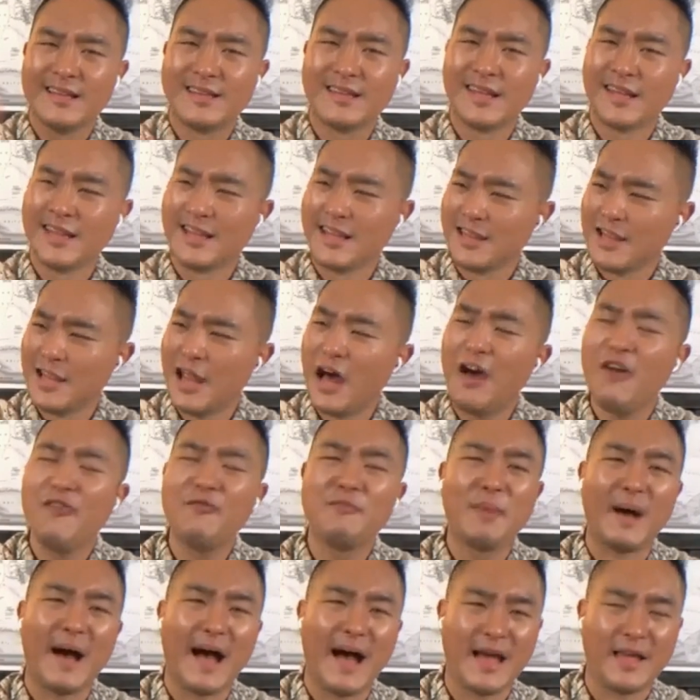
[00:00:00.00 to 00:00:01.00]
the
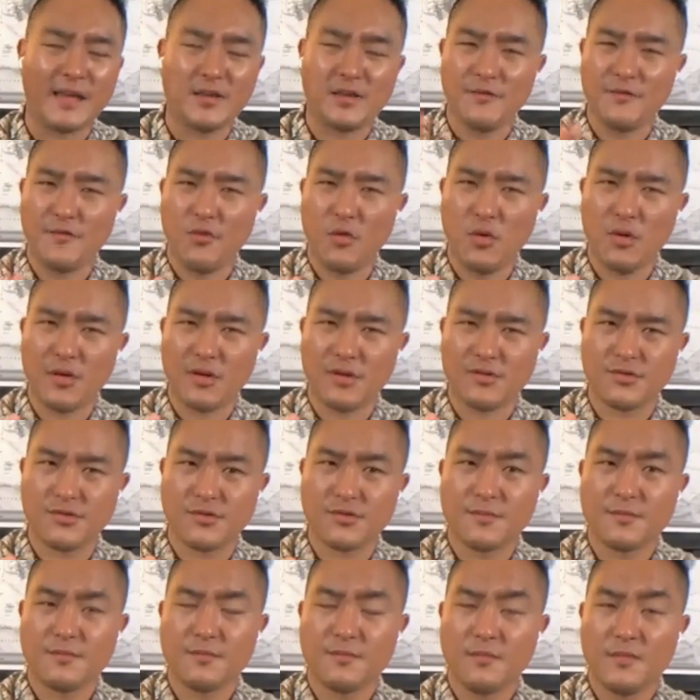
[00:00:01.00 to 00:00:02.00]
love behind the voice.
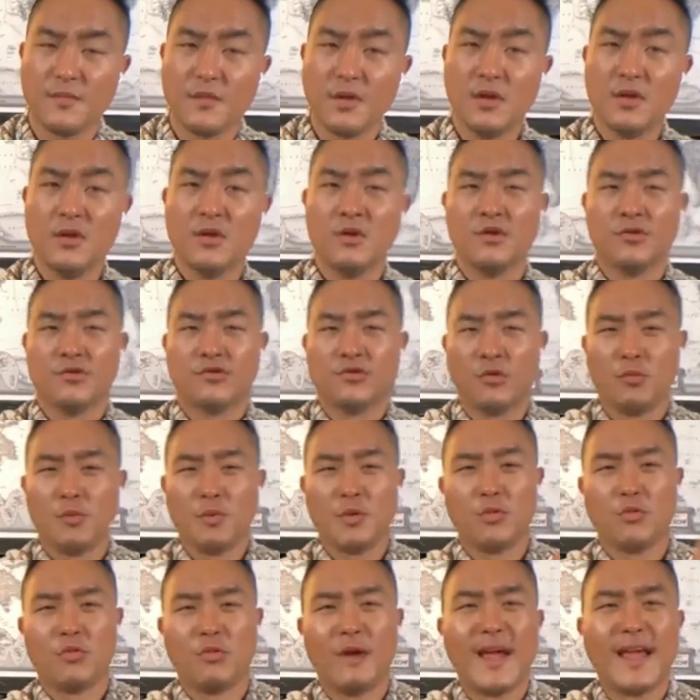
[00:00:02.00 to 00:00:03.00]
So
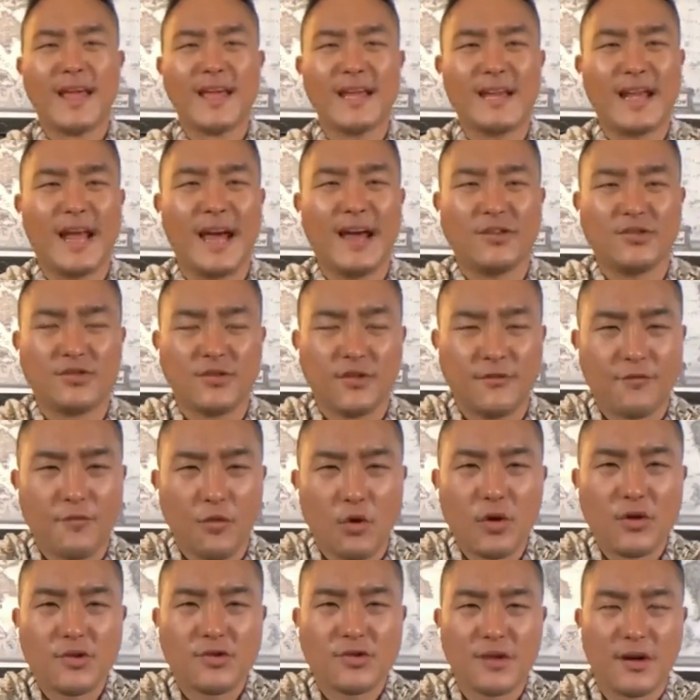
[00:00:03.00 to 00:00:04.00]
we recognize the
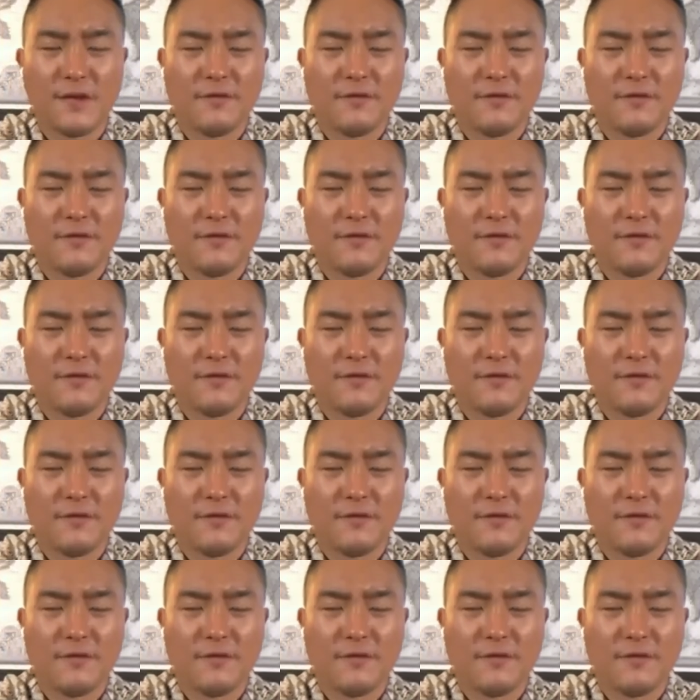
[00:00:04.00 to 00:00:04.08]
voice